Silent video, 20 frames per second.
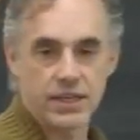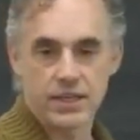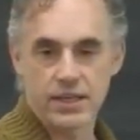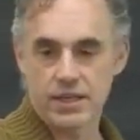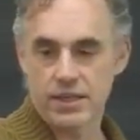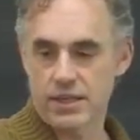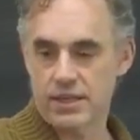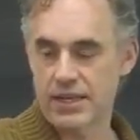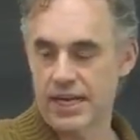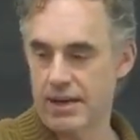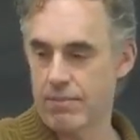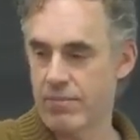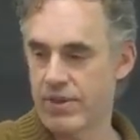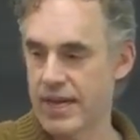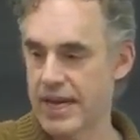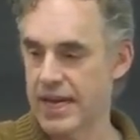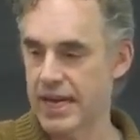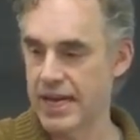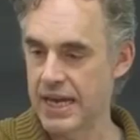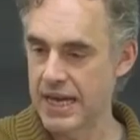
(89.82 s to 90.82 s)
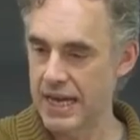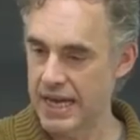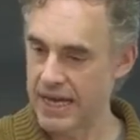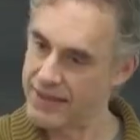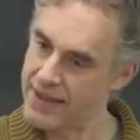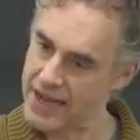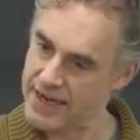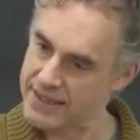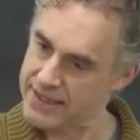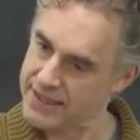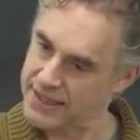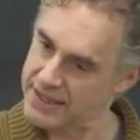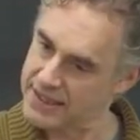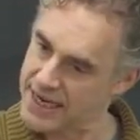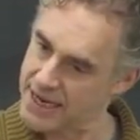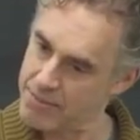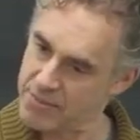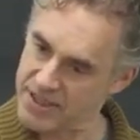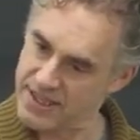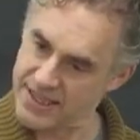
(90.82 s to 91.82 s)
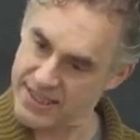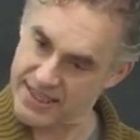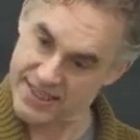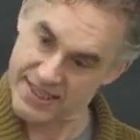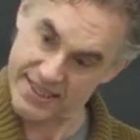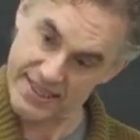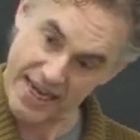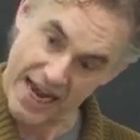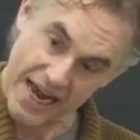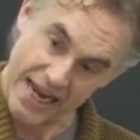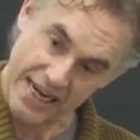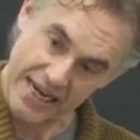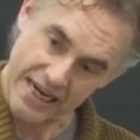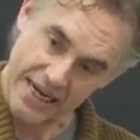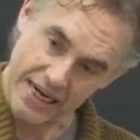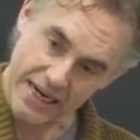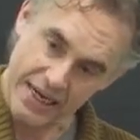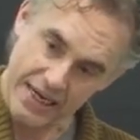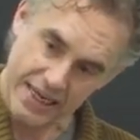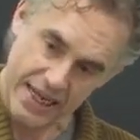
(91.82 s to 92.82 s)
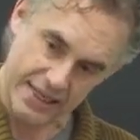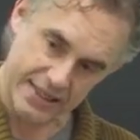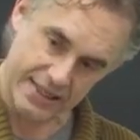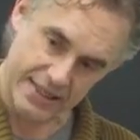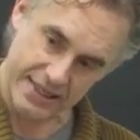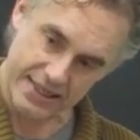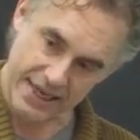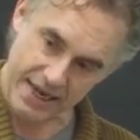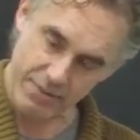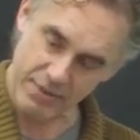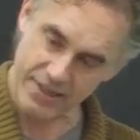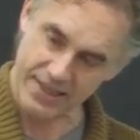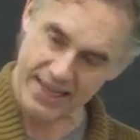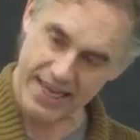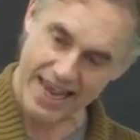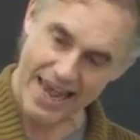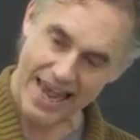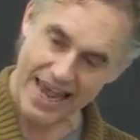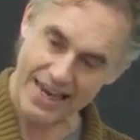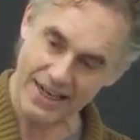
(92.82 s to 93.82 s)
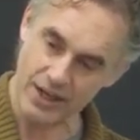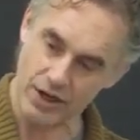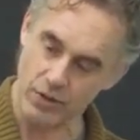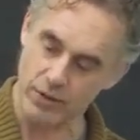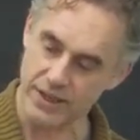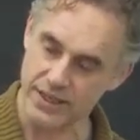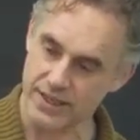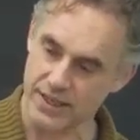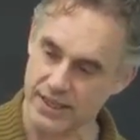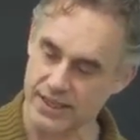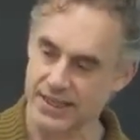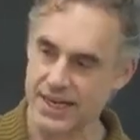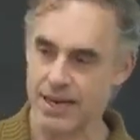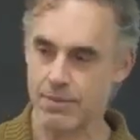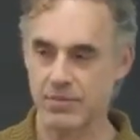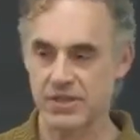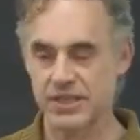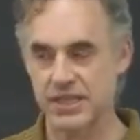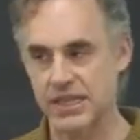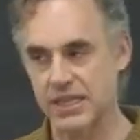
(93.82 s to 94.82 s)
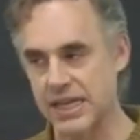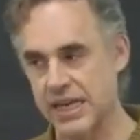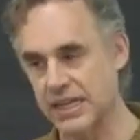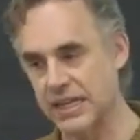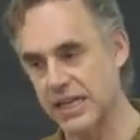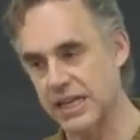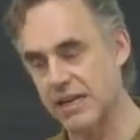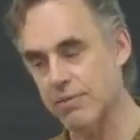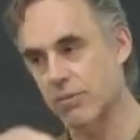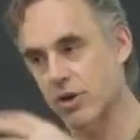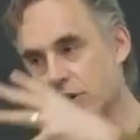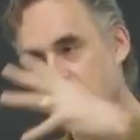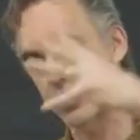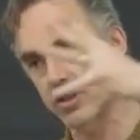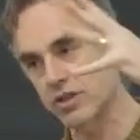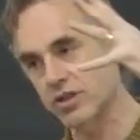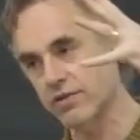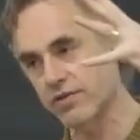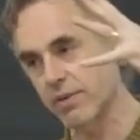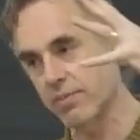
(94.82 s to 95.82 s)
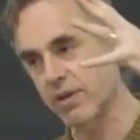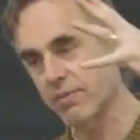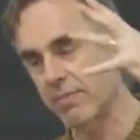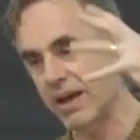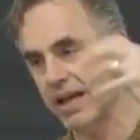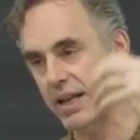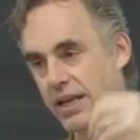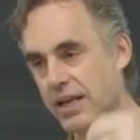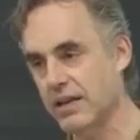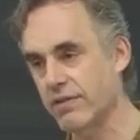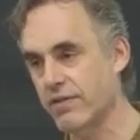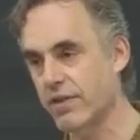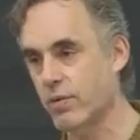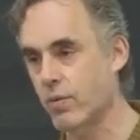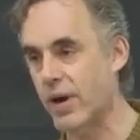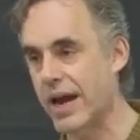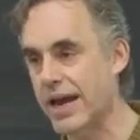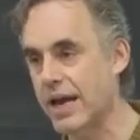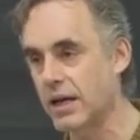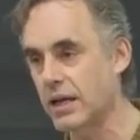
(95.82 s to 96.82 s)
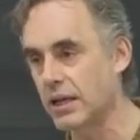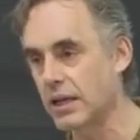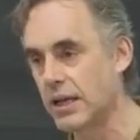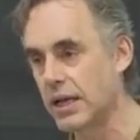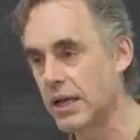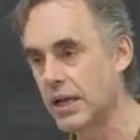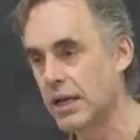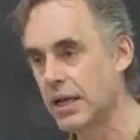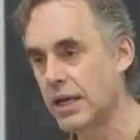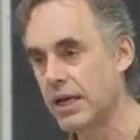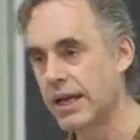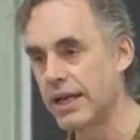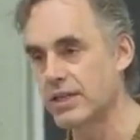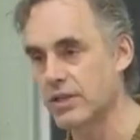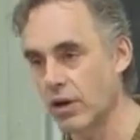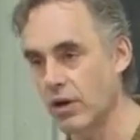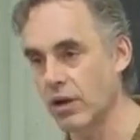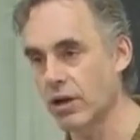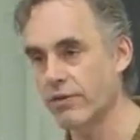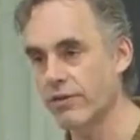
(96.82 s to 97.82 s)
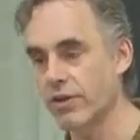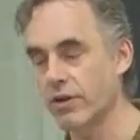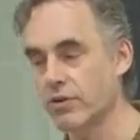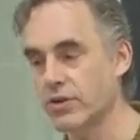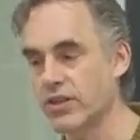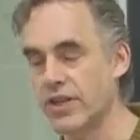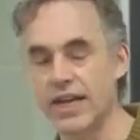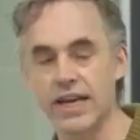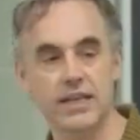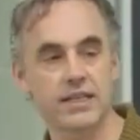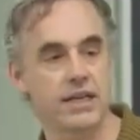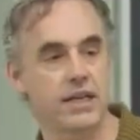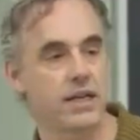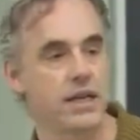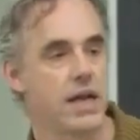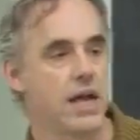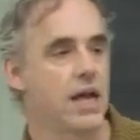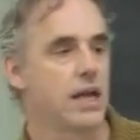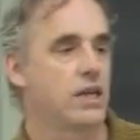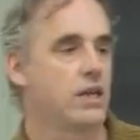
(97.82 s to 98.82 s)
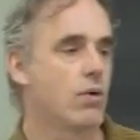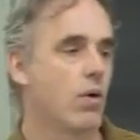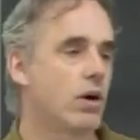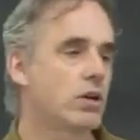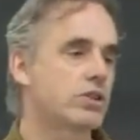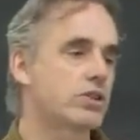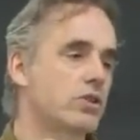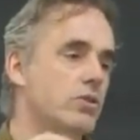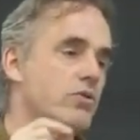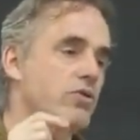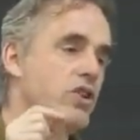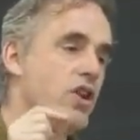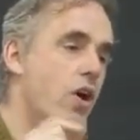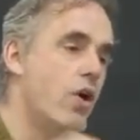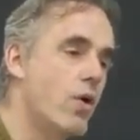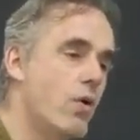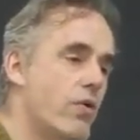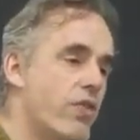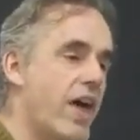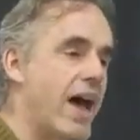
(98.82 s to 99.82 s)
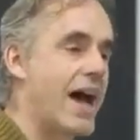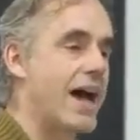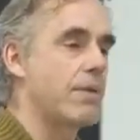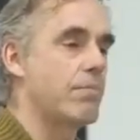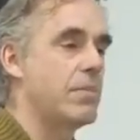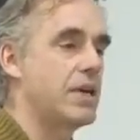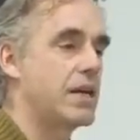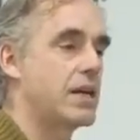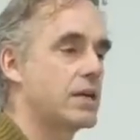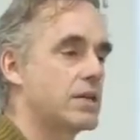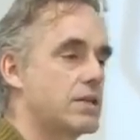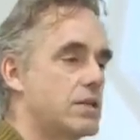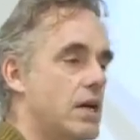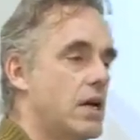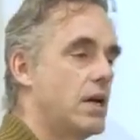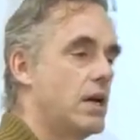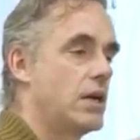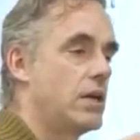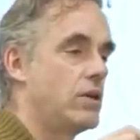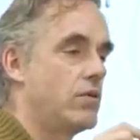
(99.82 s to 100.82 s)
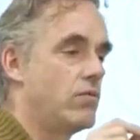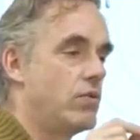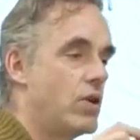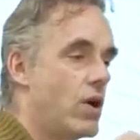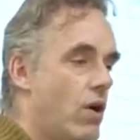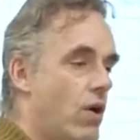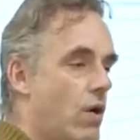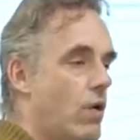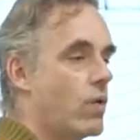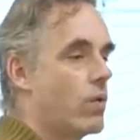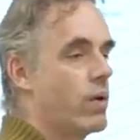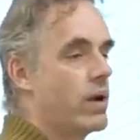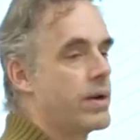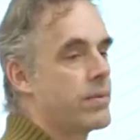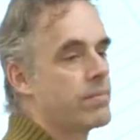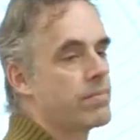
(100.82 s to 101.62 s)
into the same thing, and that's the same as the sun, that's the same as the halo, it's the same as the thing that emerges from the belly of the whale. It's all of those things, and you also know that because you know